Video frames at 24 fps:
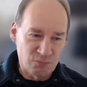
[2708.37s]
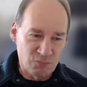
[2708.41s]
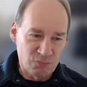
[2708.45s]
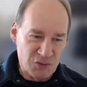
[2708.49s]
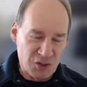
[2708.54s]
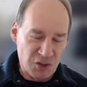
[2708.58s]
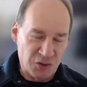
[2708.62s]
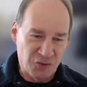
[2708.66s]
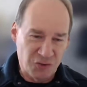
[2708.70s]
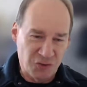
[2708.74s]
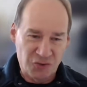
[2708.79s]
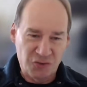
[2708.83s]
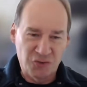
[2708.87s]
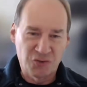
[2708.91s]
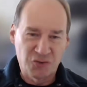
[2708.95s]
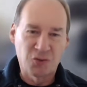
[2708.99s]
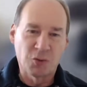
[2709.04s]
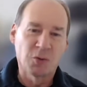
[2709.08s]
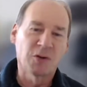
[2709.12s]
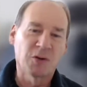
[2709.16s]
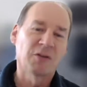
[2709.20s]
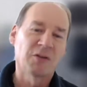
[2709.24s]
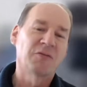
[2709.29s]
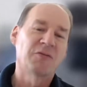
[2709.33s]
just
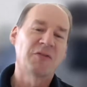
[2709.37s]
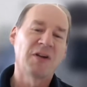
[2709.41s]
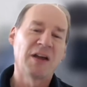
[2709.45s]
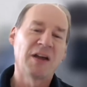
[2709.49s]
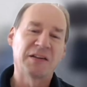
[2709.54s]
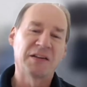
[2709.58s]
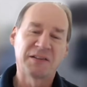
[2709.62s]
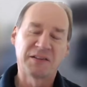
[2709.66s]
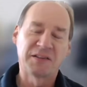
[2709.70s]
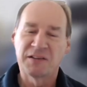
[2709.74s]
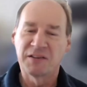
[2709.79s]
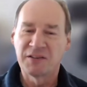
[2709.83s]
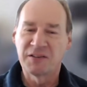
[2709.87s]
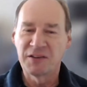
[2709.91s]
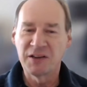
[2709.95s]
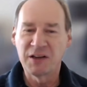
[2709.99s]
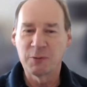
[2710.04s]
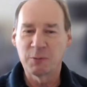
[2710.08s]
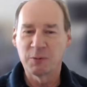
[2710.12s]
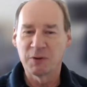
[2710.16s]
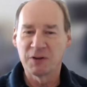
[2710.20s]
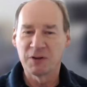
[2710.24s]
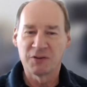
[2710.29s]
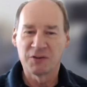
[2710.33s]
stored events in
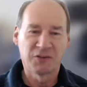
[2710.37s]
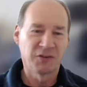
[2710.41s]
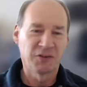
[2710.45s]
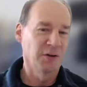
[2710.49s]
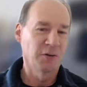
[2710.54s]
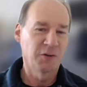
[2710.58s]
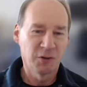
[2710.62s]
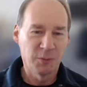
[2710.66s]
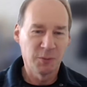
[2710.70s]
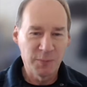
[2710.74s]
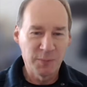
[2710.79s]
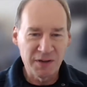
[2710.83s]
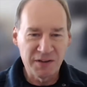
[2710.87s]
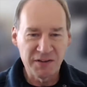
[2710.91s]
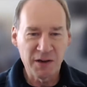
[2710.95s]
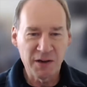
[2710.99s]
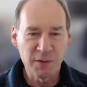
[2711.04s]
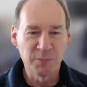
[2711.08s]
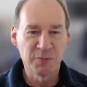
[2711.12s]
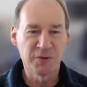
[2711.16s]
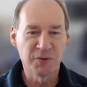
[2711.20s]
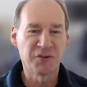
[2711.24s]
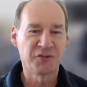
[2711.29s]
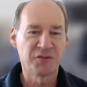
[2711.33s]
sequence. It could be
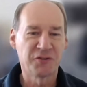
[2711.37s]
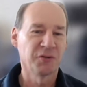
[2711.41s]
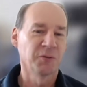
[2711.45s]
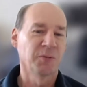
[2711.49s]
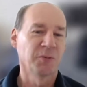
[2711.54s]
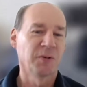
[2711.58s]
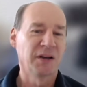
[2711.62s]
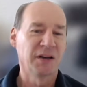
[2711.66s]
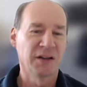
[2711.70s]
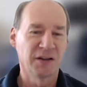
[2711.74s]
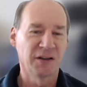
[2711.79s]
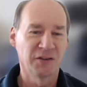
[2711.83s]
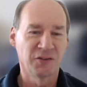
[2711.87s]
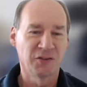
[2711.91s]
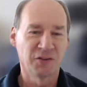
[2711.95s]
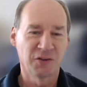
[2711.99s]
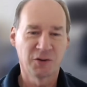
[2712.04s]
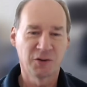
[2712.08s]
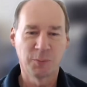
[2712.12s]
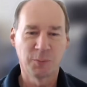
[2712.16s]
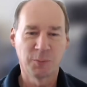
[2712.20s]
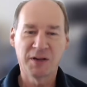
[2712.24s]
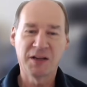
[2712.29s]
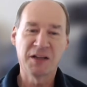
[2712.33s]
temperature readings,
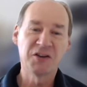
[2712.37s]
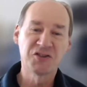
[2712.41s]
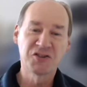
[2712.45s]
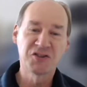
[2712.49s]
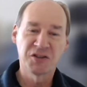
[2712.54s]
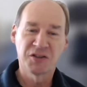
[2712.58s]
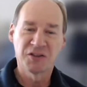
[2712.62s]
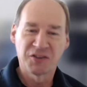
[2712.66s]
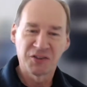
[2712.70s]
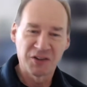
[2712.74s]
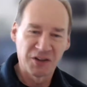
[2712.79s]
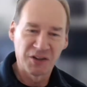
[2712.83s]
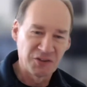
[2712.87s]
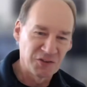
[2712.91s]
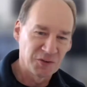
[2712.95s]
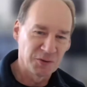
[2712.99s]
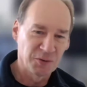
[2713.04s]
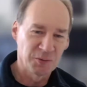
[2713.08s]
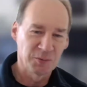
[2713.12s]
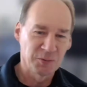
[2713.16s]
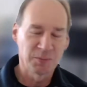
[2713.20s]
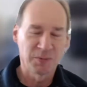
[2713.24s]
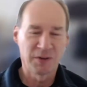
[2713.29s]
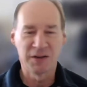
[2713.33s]
it could be engine
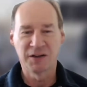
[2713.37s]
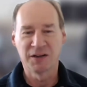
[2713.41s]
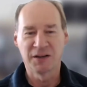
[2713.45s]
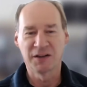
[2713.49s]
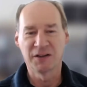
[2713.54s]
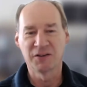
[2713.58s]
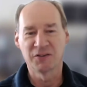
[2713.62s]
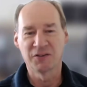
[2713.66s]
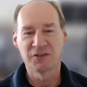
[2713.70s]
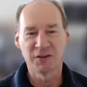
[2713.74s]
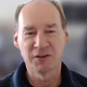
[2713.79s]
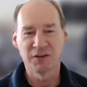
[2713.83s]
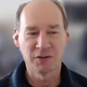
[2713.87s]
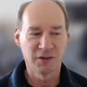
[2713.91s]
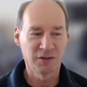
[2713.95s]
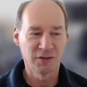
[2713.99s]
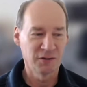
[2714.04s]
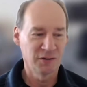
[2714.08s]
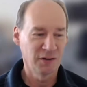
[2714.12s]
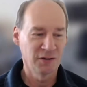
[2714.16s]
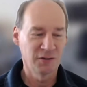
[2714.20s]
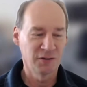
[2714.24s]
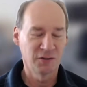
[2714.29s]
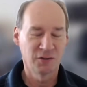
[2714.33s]
sensor readings,
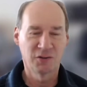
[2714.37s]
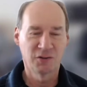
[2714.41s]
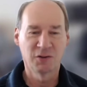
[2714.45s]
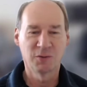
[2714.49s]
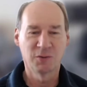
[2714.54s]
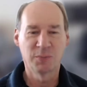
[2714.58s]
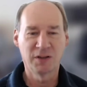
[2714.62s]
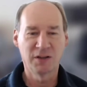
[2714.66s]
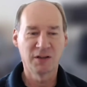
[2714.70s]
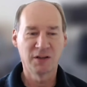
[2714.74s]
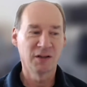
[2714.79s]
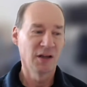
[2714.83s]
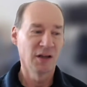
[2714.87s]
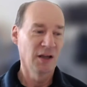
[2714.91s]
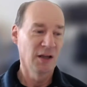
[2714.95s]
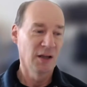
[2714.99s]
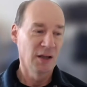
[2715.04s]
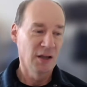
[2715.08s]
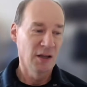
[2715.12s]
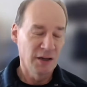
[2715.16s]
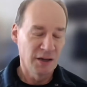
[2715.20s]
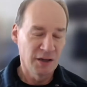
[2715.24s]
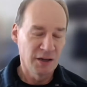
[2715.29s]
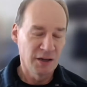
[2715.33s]
it could be,